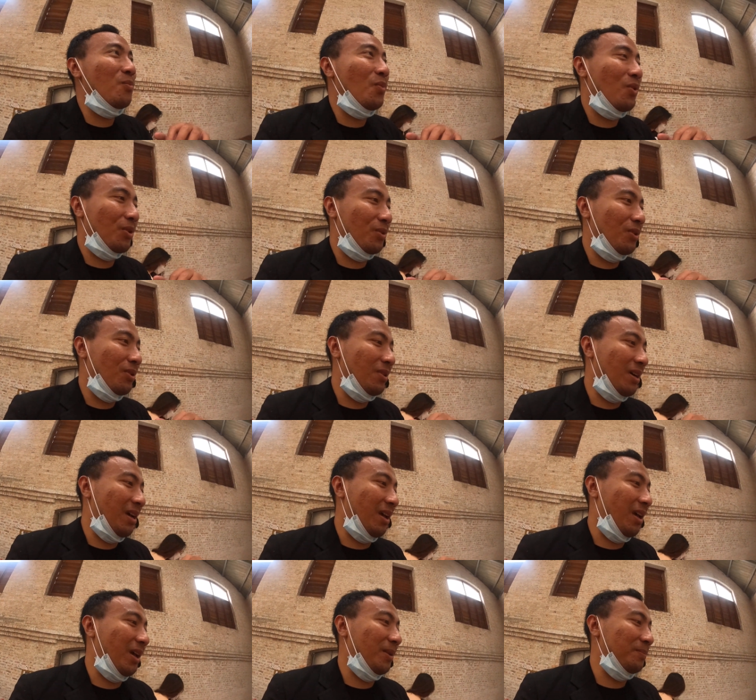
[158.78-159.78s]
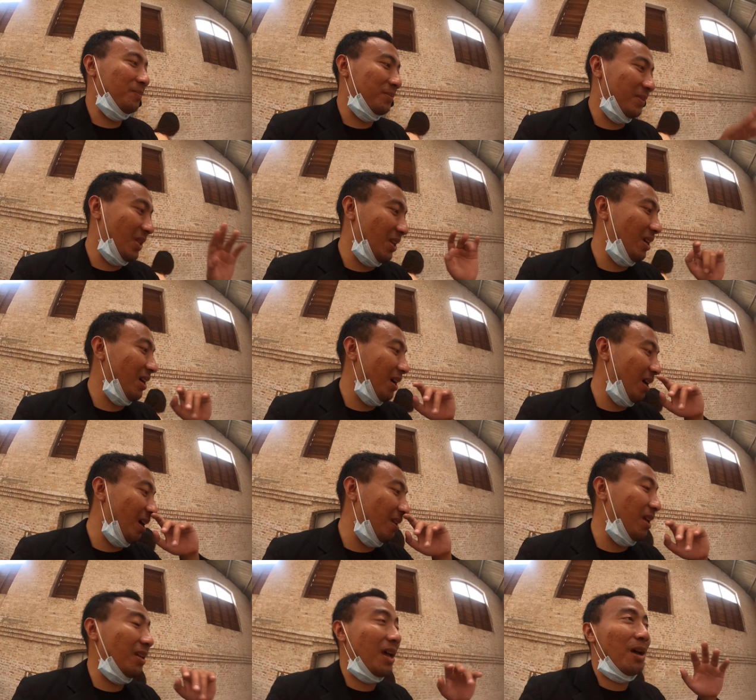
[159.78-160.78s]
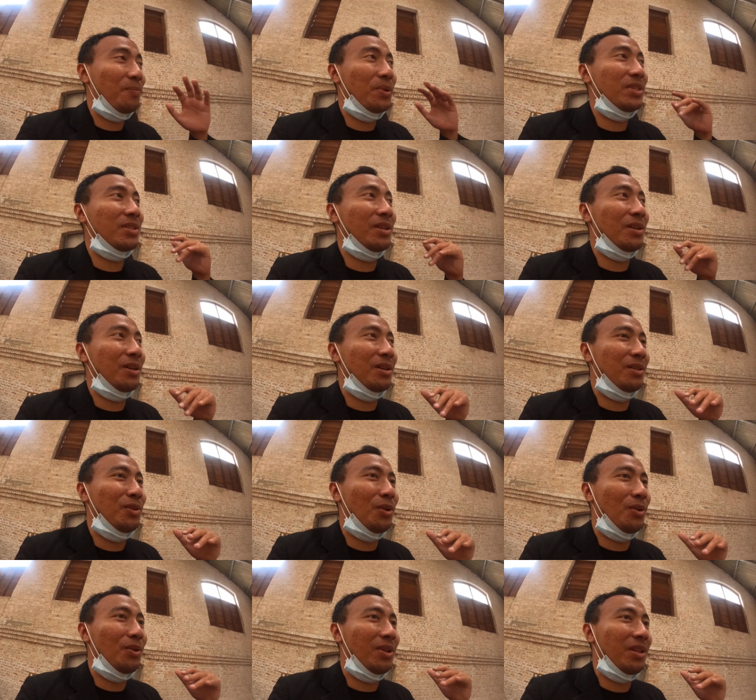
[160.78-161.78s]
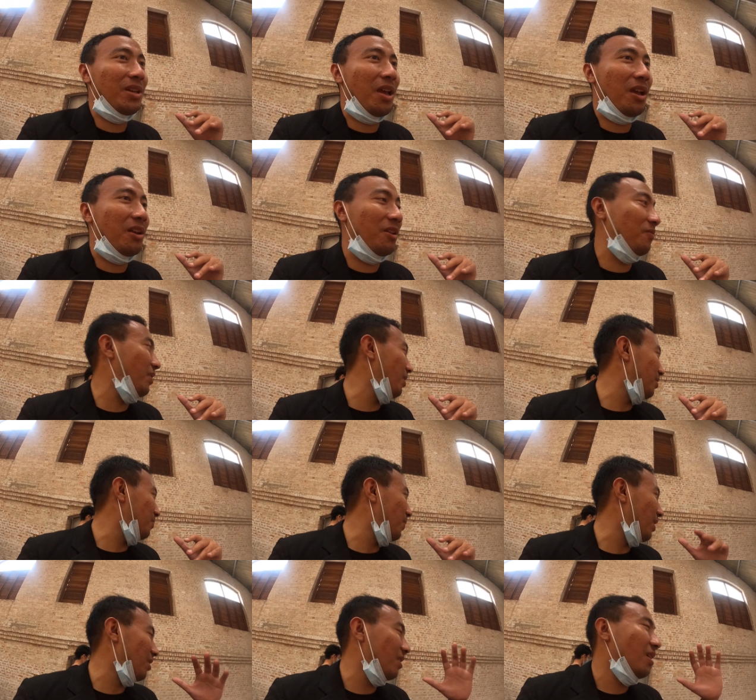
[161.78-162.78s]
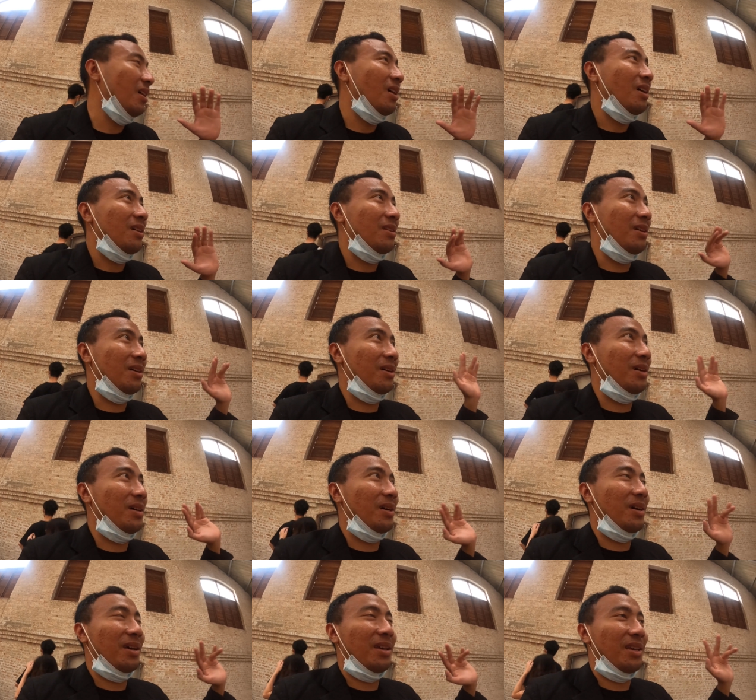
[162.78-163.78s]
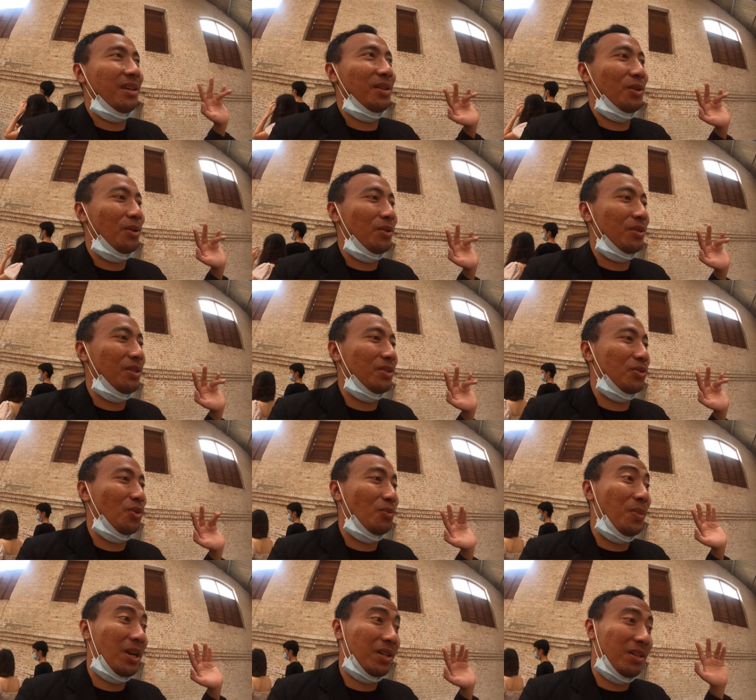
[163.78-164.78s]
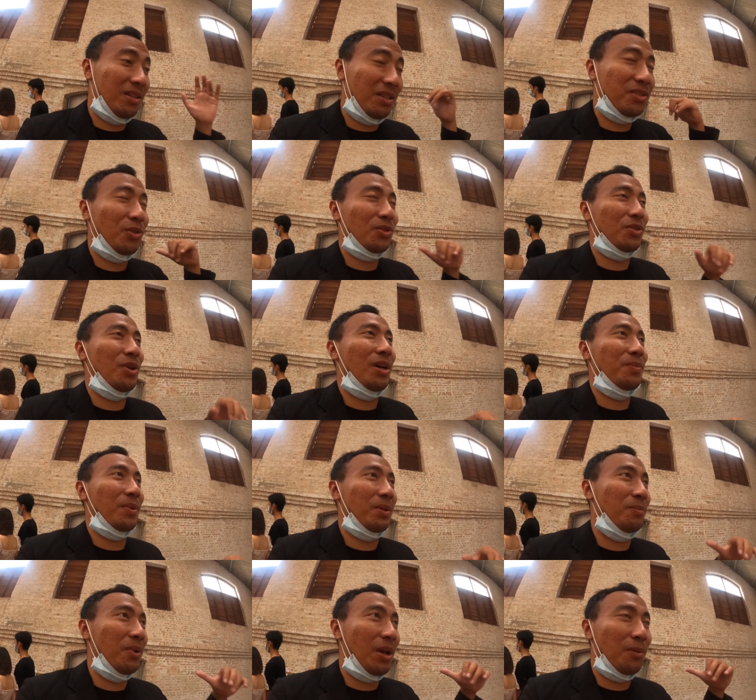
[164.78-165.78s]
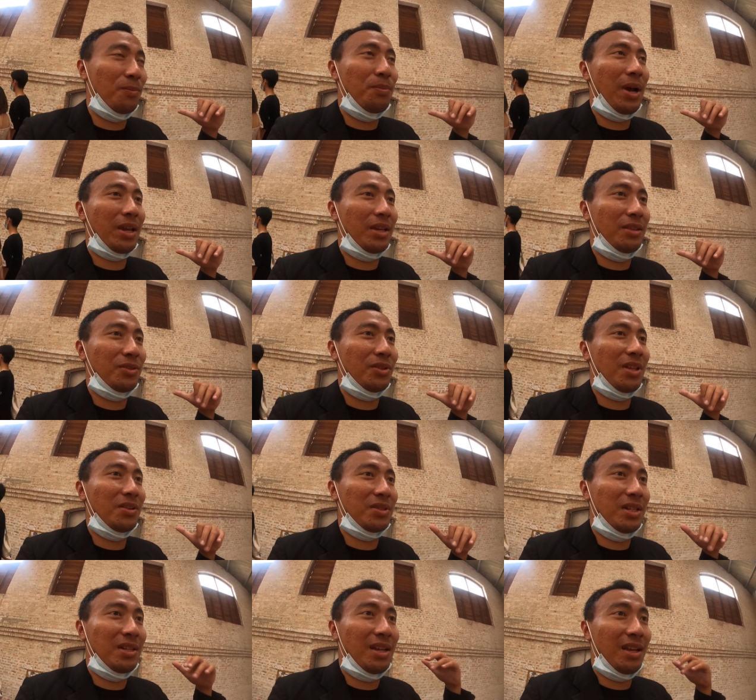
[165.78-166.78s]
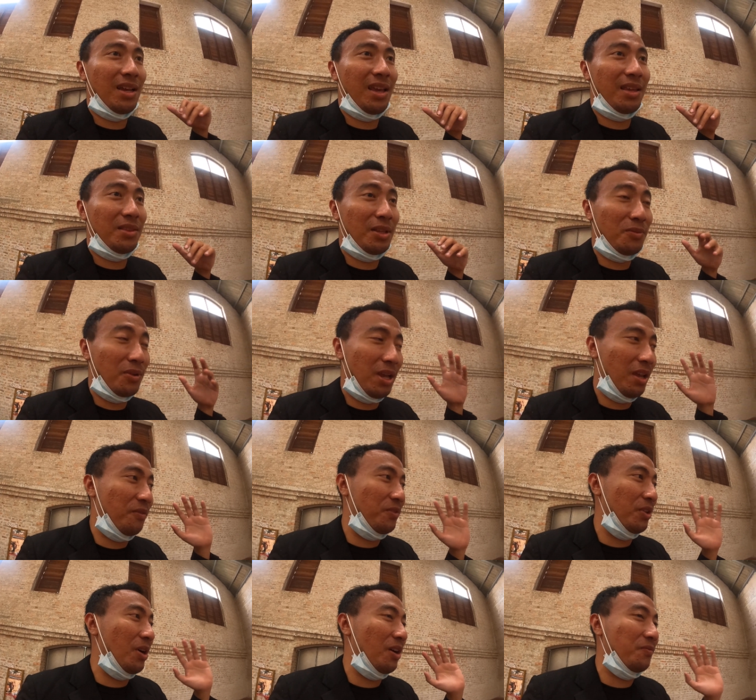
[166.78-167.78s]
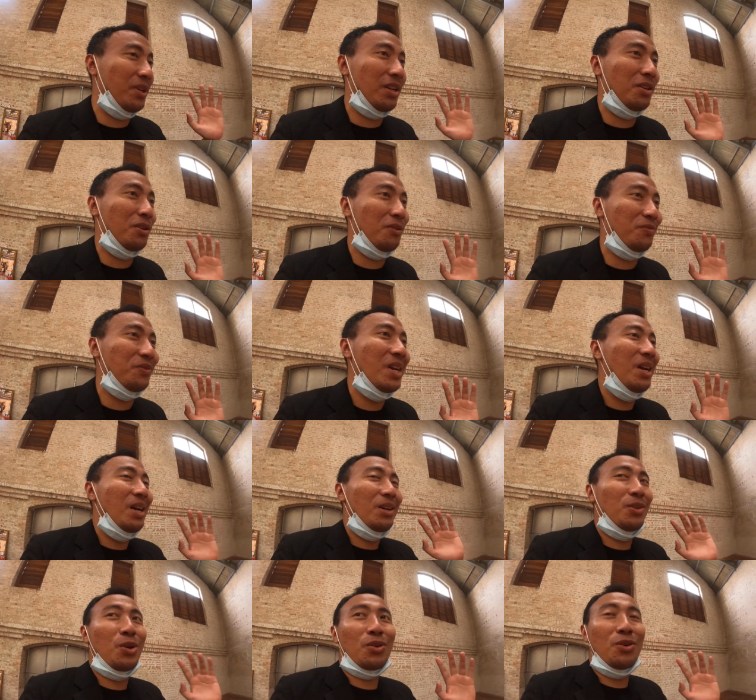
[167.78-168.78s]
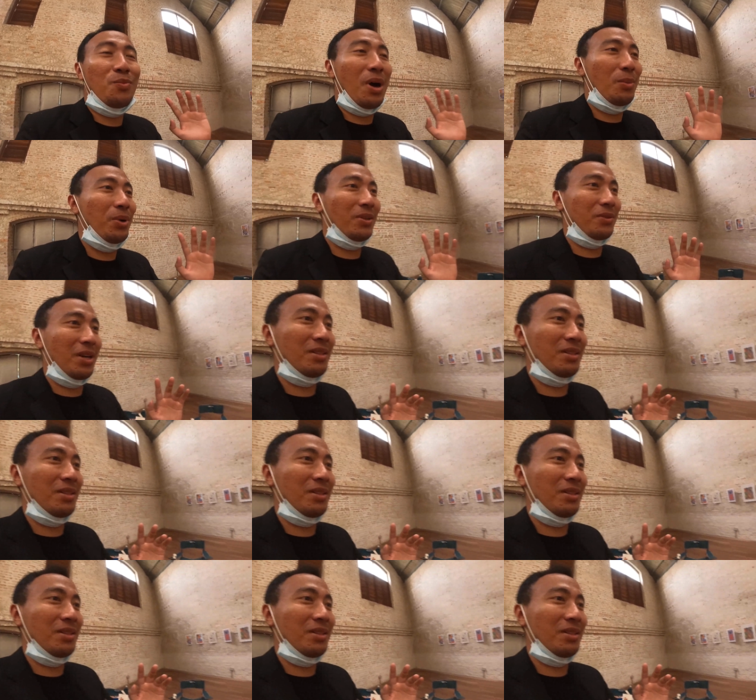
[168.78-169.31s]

more, you know and yeah that happens uh, not only the NFTs but the you know the stock market is also happened by, yeah. back in 2018 have you ever heard of dotcom bubble